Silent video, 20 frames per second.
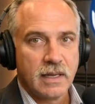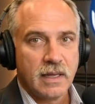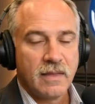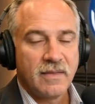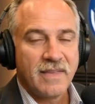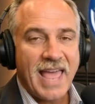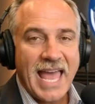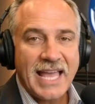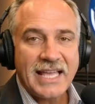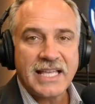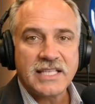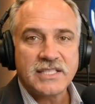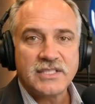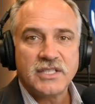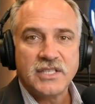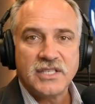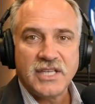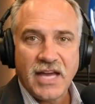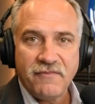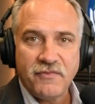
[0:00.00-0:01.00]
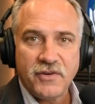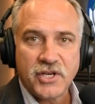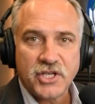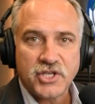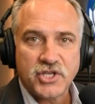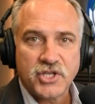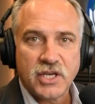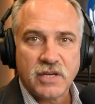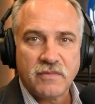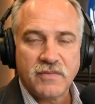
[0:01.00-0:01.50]
That is the
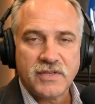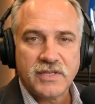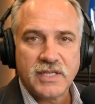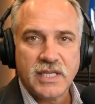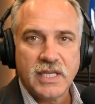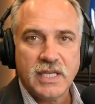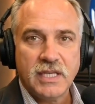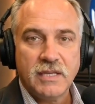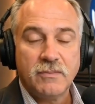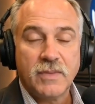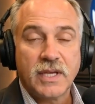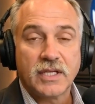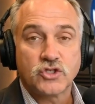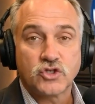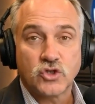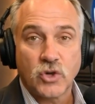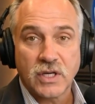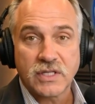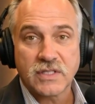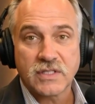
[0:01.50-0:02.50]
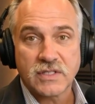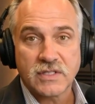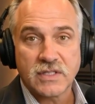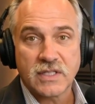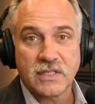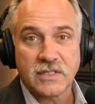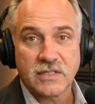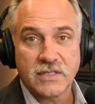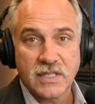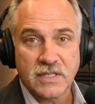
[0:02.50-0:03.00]
definition of a team that trusts
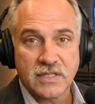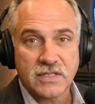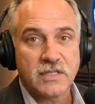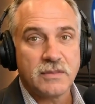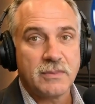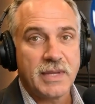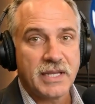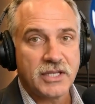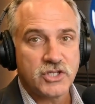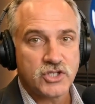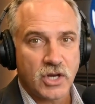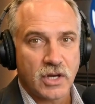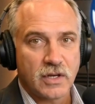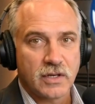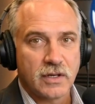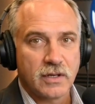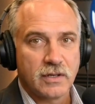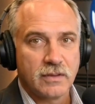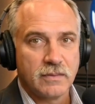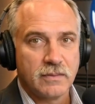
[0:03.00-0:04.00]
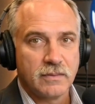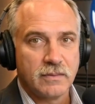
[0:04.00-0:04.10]
its system and each other.